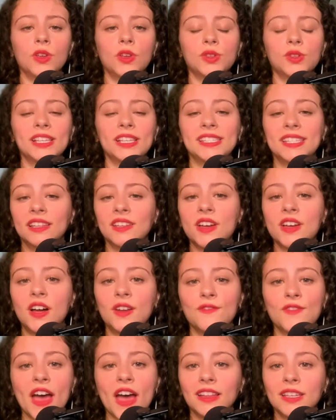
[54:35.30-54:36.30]

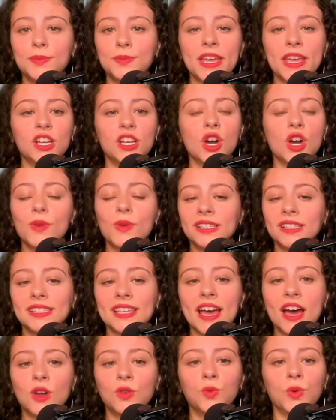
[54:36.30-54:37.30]
Silicon Valley Bank going
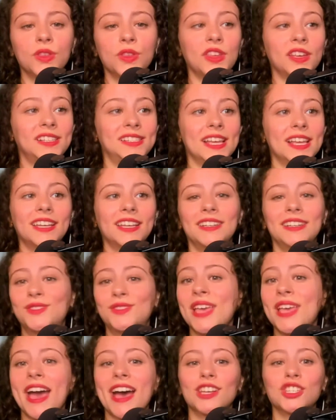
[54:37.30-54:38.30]
down with executives
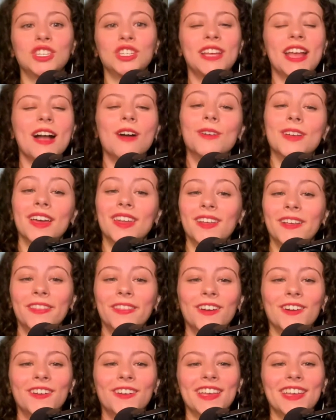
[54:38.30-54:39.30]
cashing out, getting
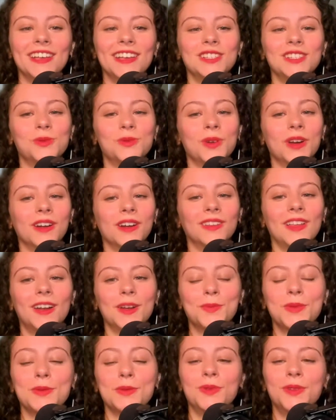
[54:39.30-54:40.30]
their gains, where a lot
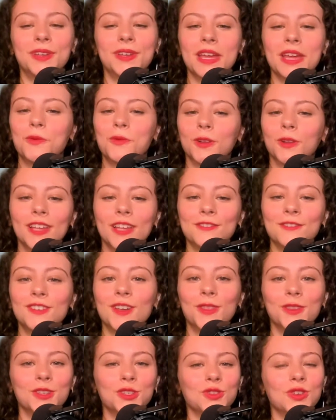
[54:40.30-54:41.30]
of people, again, were left
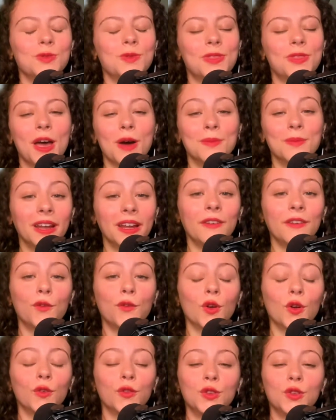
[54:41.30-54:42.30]
on the street without money
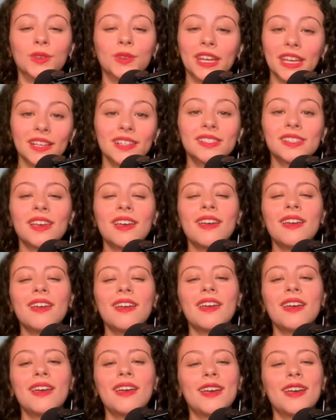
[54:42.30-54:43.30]
for a few days.
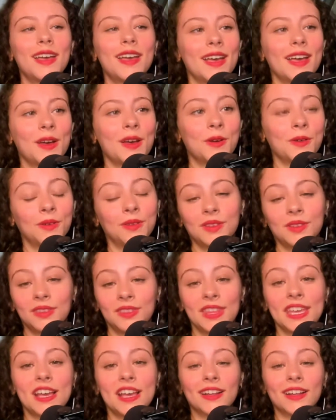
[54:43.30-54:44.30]

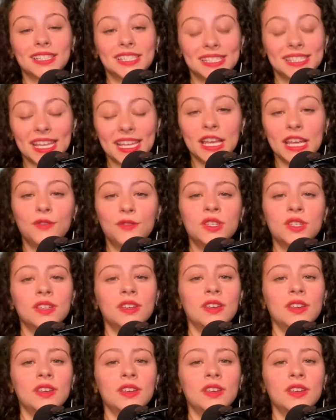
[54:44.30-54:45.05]
They got saved.